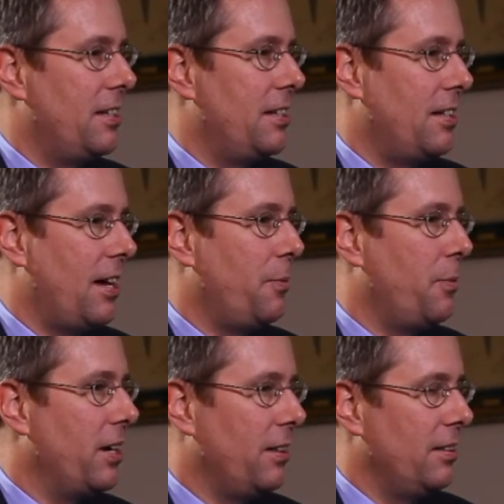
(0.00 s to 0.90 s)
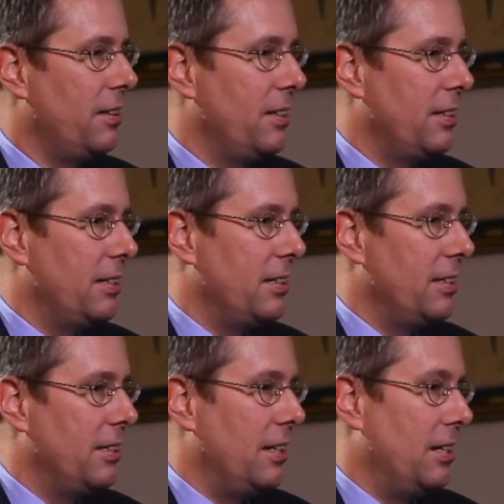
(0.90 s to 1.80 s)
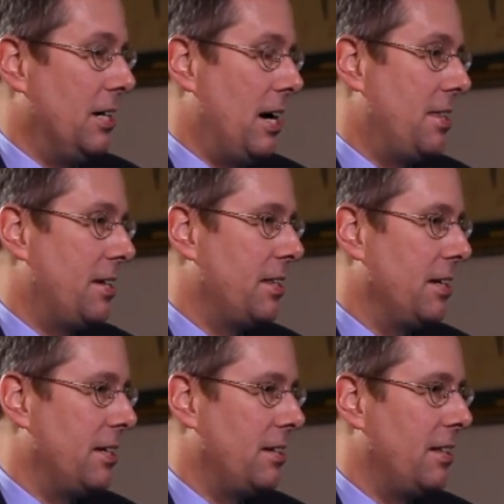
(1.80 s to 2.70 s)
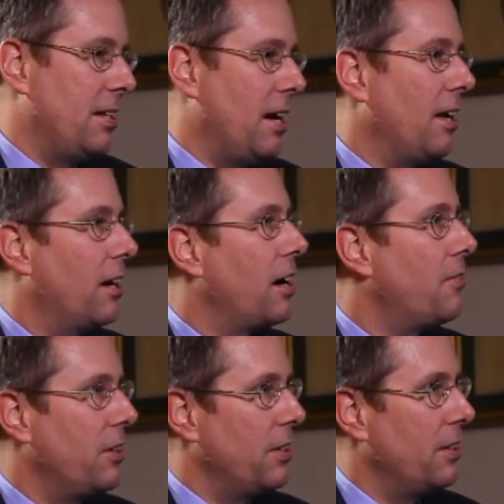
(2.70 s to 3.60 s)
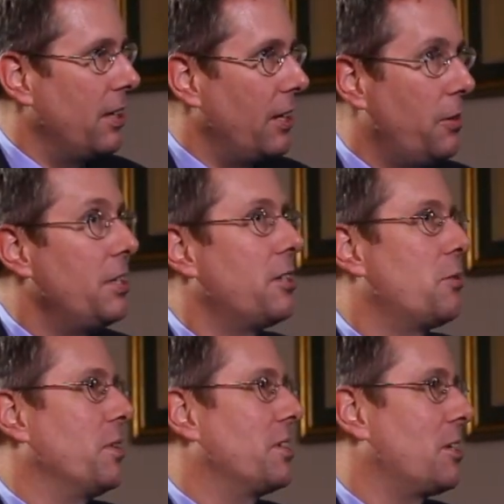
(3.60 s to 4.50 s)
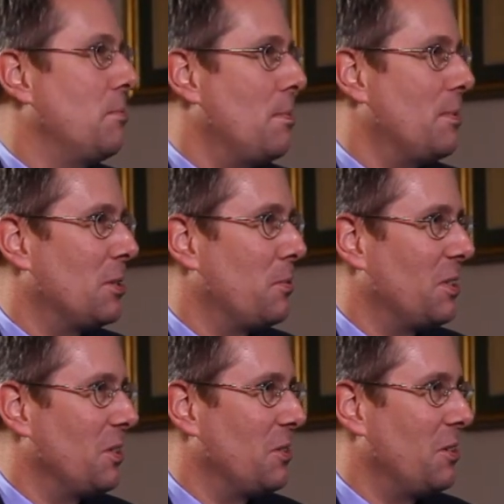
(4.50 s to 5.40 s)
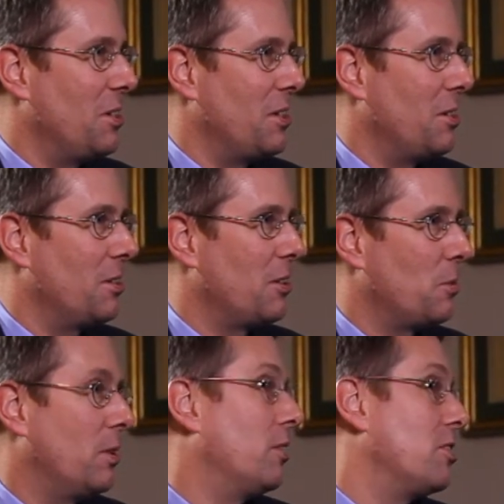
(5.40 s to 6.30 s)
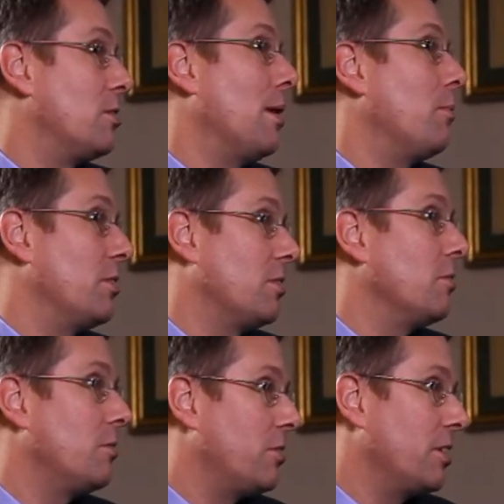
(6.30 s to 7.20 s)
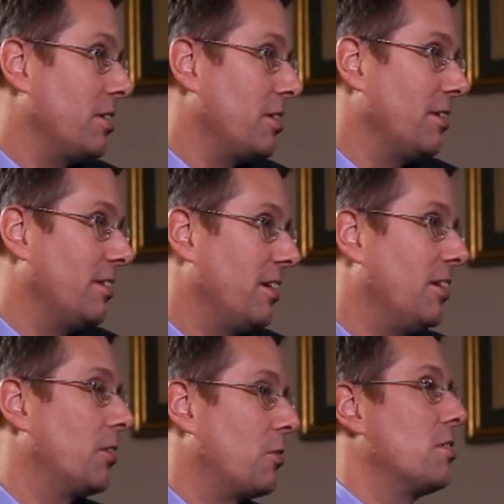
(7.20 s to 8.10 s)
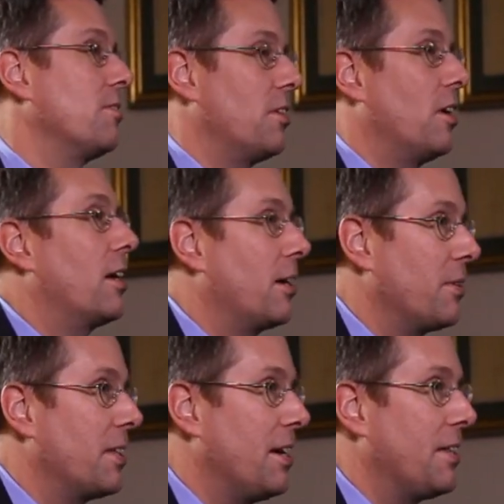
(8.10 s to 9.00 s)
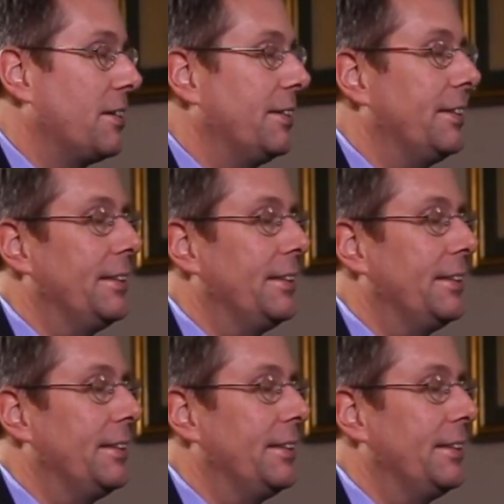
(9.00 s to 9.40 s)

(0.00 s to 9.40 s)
to say, well, I think that dialogue often increases one's commitment to one's own tradition, because one learns about one's own tradition in the course of talking with another.